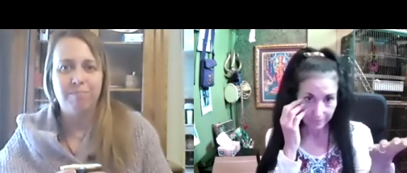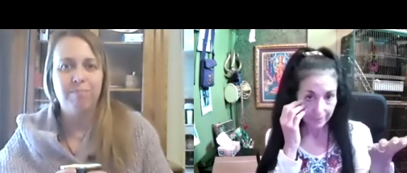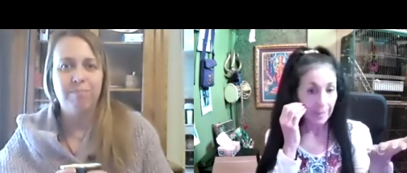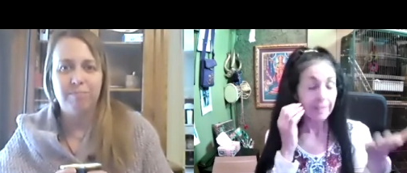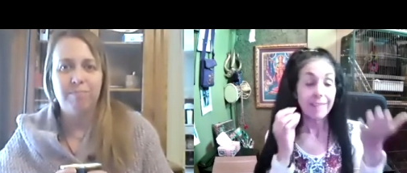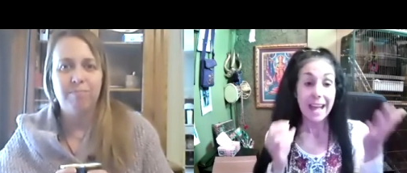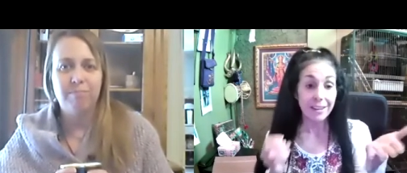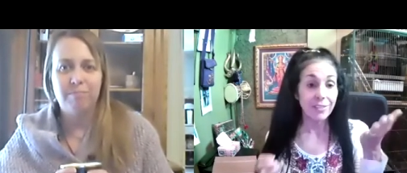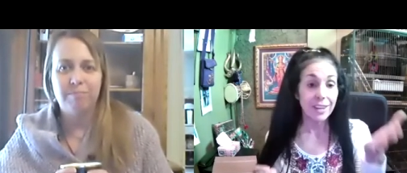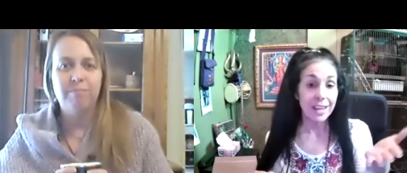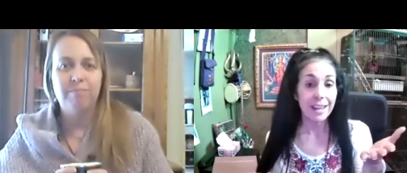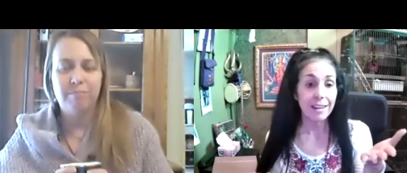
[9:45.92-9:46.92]
Speaker 1: that's
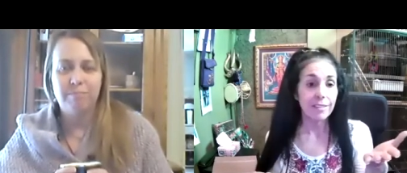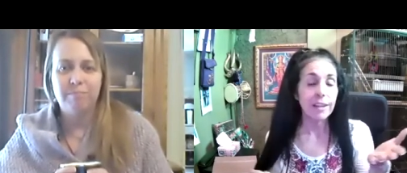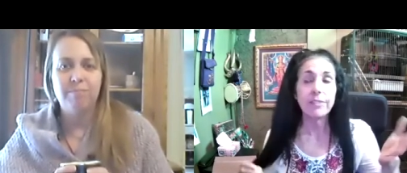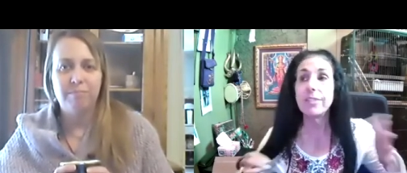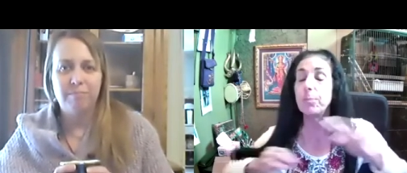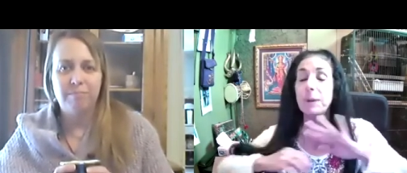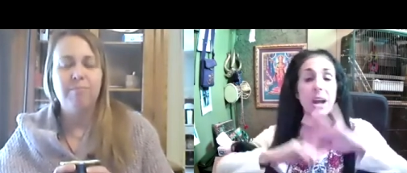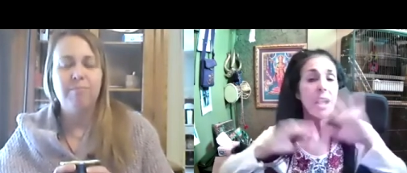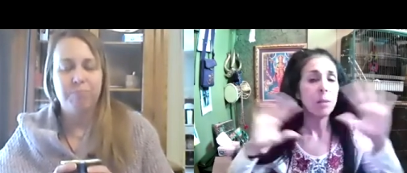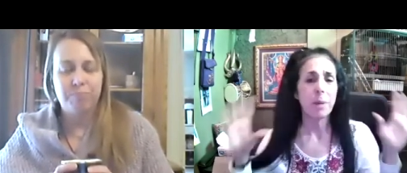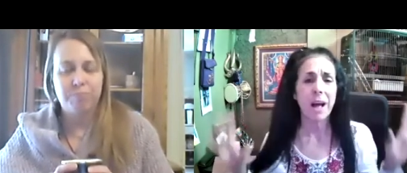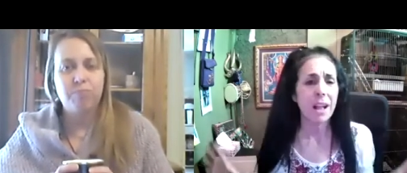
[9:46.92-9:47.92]
it this is beyond
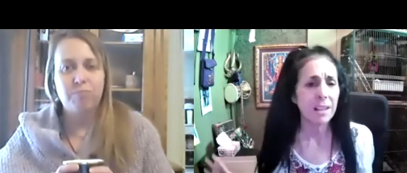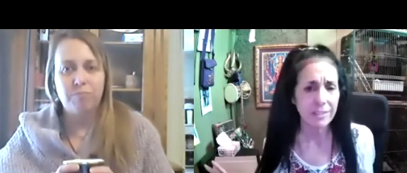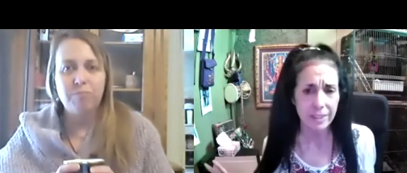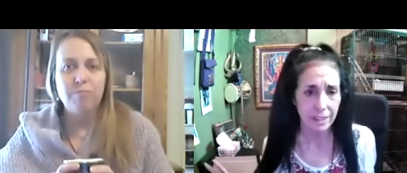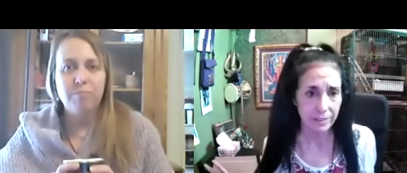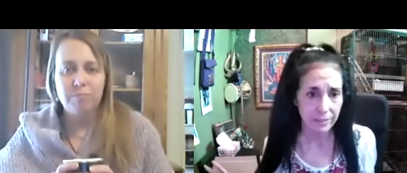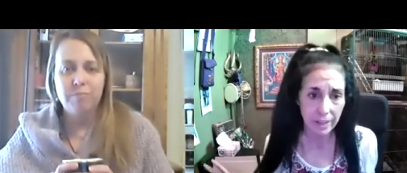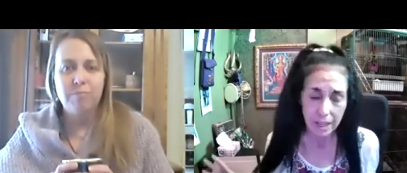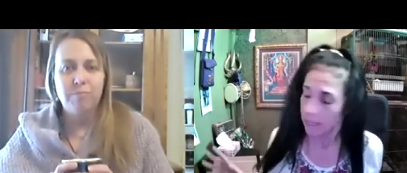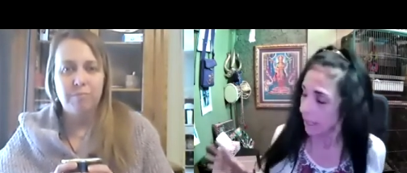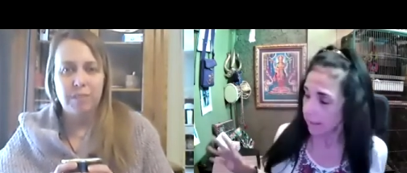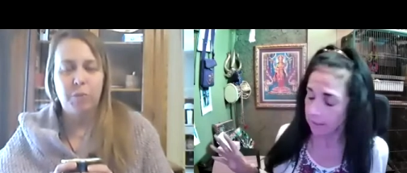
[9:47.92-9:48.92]
politics
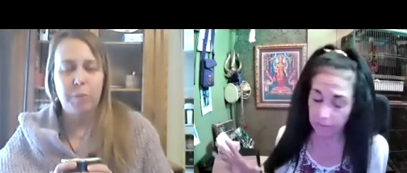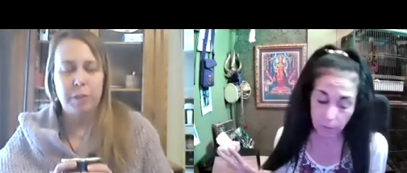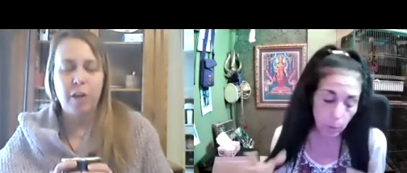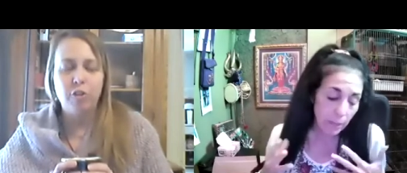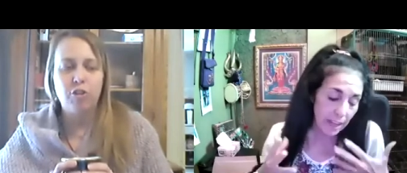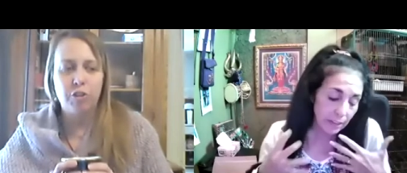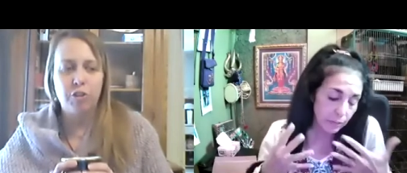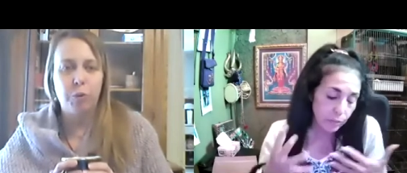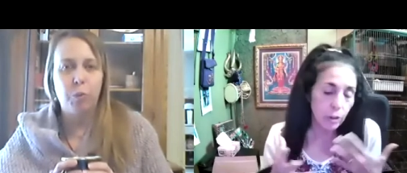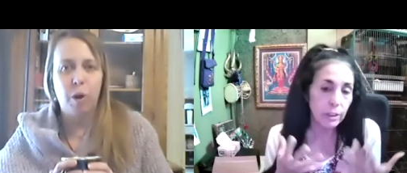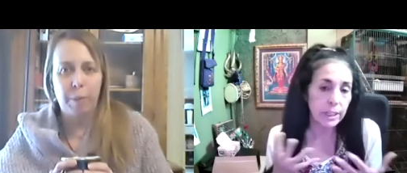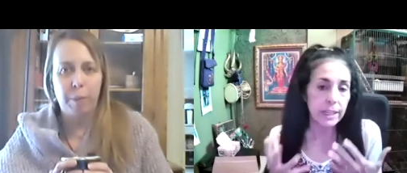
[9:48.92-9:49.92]
this well that's she's
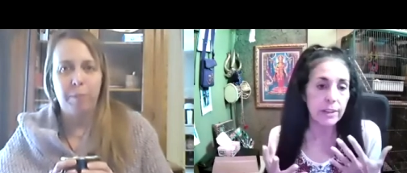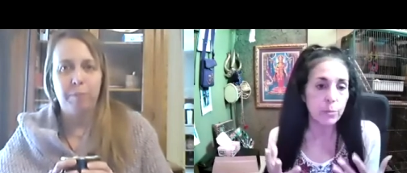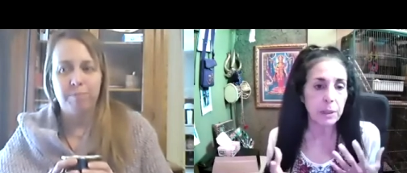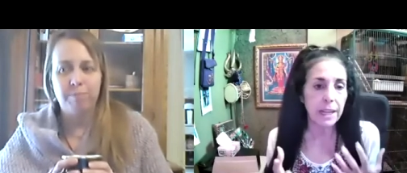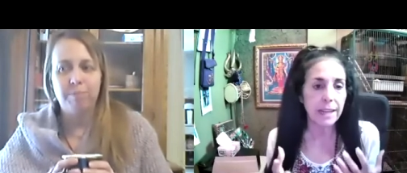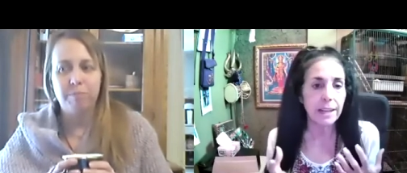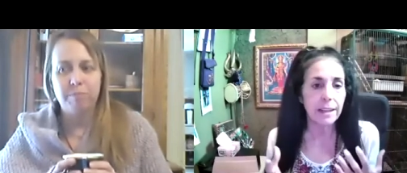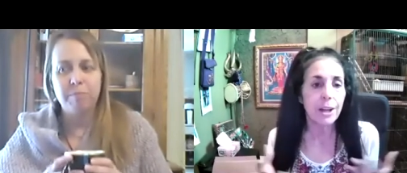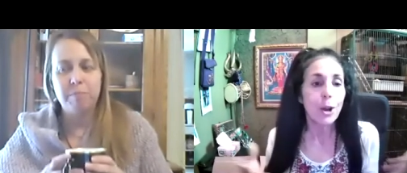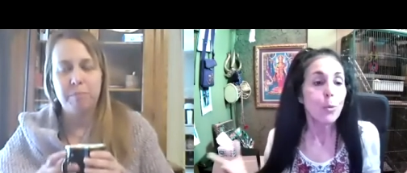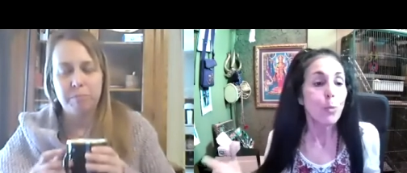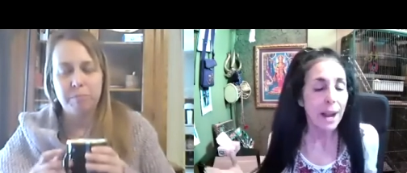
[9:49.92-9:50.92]
certainly a woman.
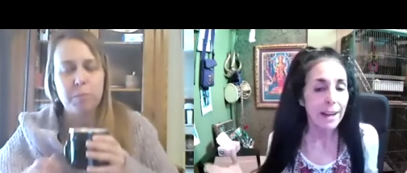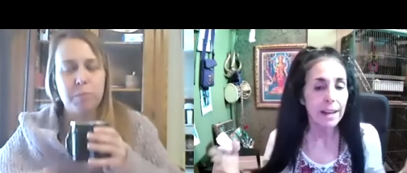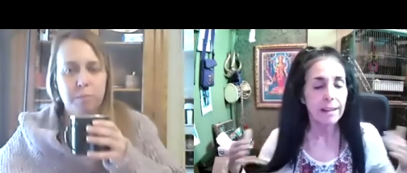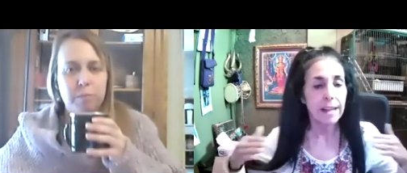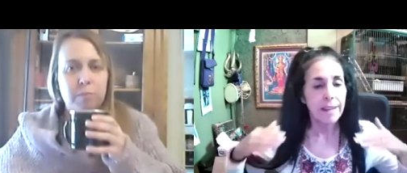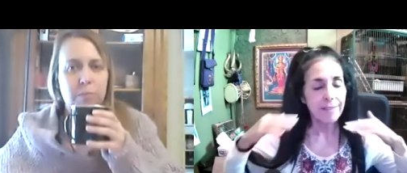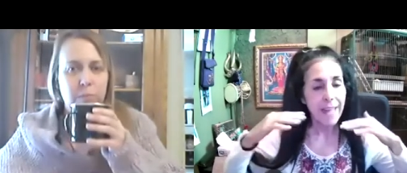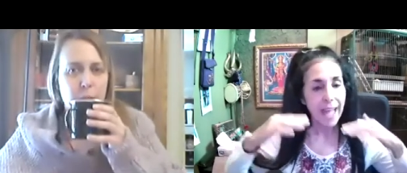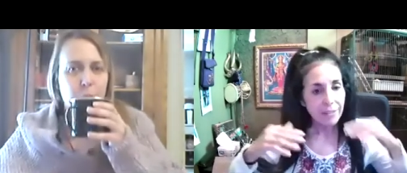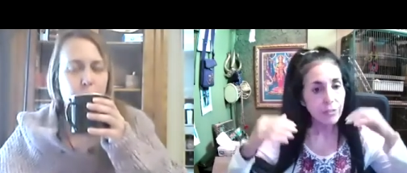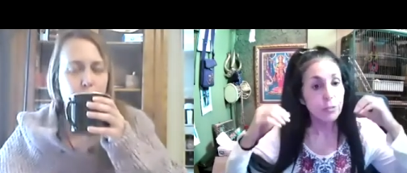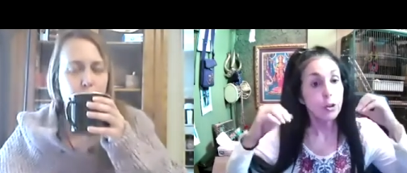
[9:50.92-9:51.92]
right it, and
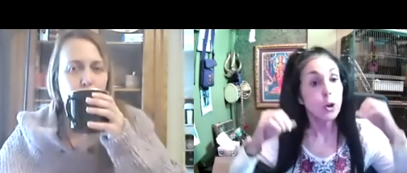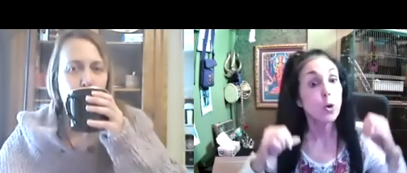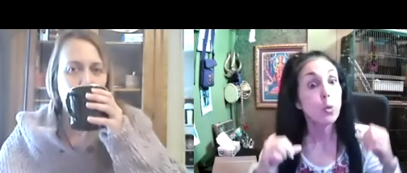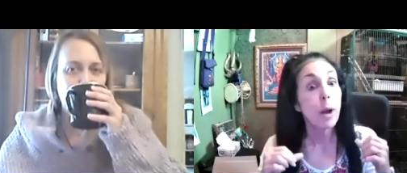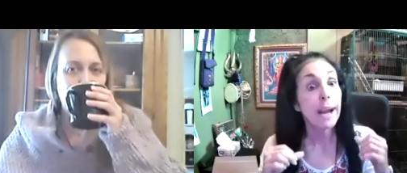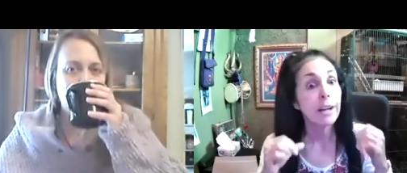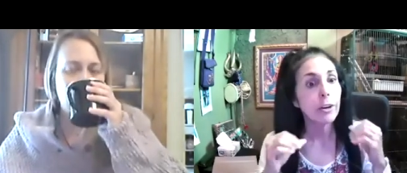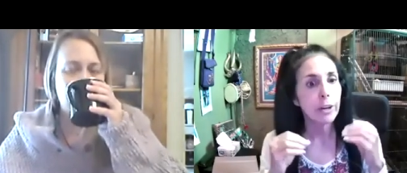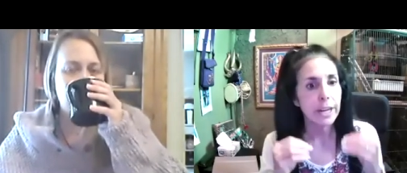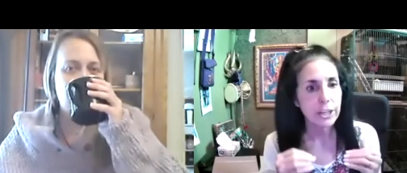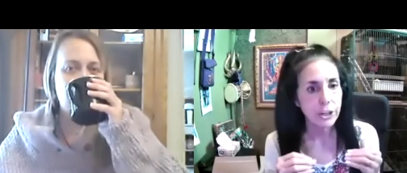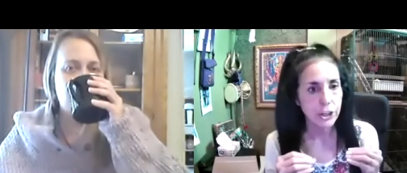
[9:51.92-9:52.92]
that's the greater
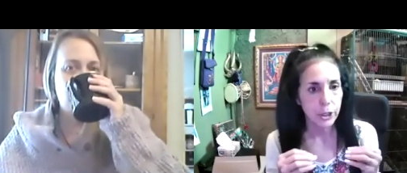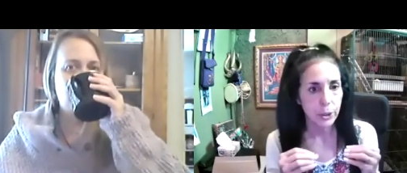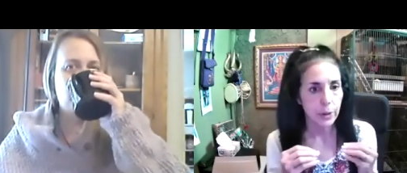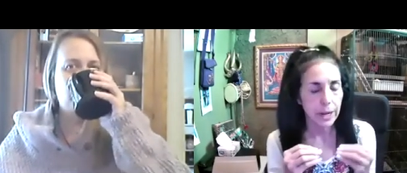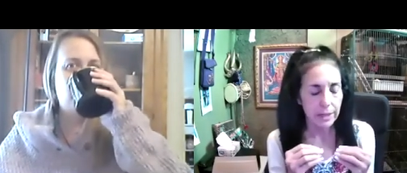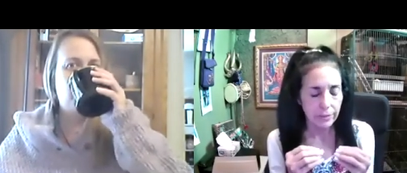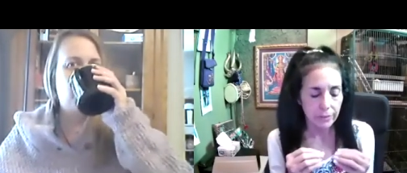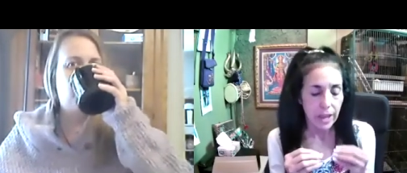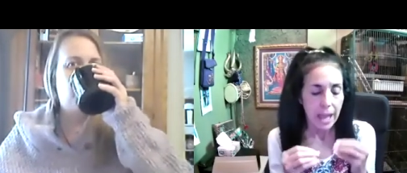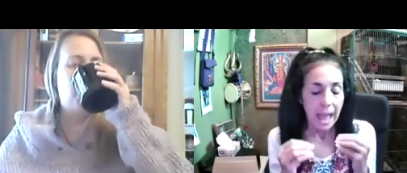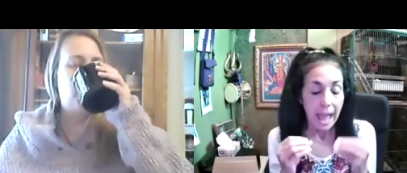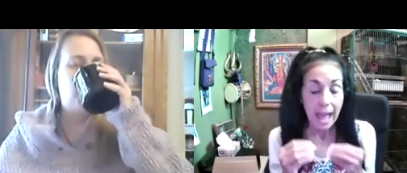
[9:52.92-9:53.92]
issue it's
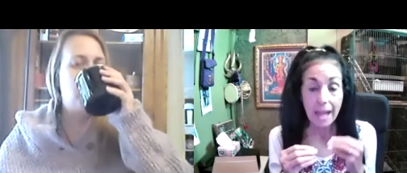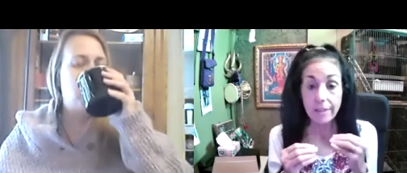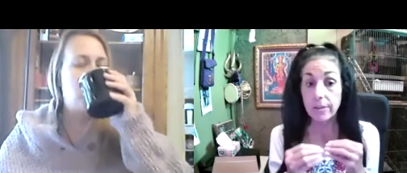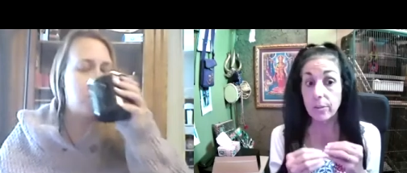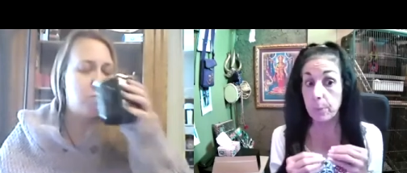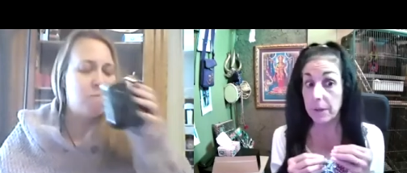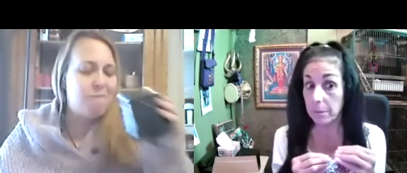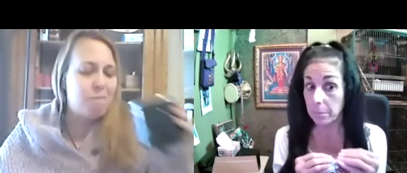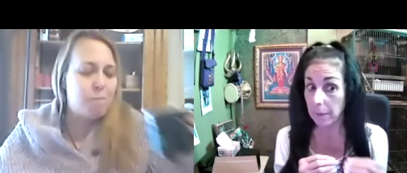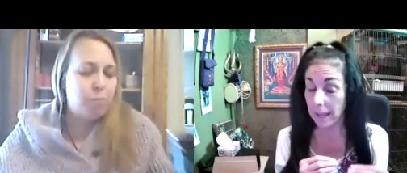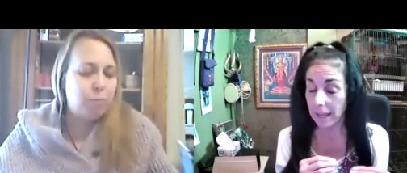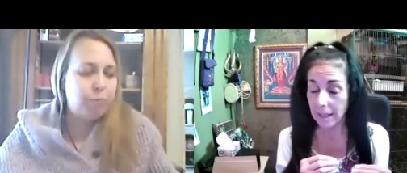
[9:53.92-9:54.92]
had this been a
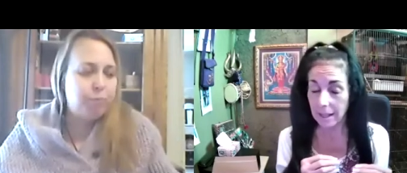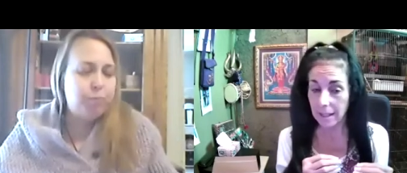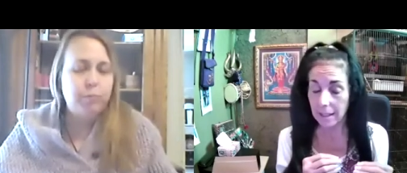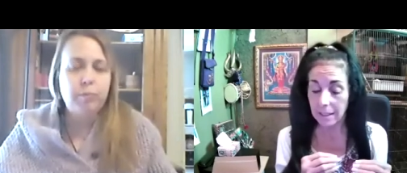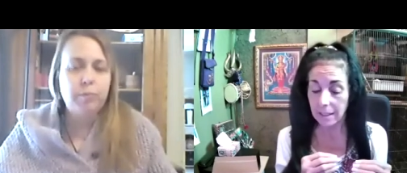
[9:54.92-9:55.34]
man